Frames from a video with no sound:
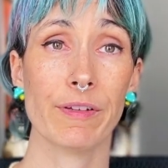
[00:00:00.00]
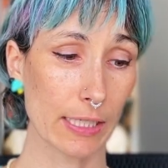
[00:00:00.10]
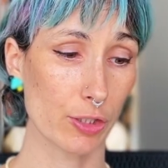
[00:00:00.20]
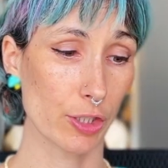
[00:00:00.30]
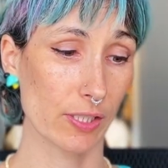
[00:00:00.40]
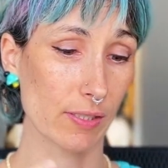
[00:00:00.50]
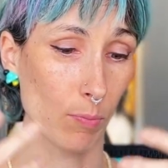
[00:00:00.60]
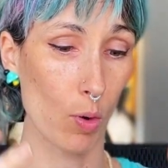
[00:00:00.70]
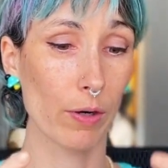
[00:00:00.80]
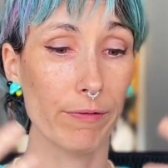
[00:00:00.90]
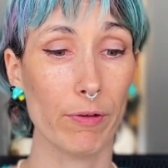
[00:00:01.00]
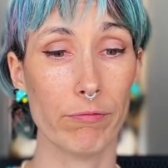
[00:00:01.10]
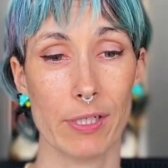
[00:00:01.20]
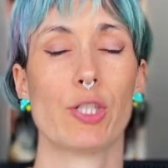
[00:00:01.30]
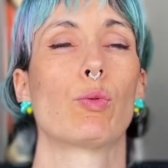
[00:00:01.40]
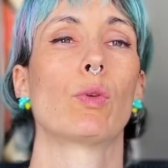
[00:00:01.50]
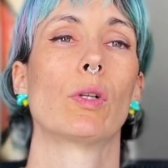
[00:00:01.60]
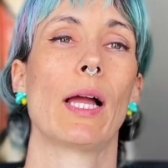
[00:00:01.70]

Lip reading: It's just more of a ritual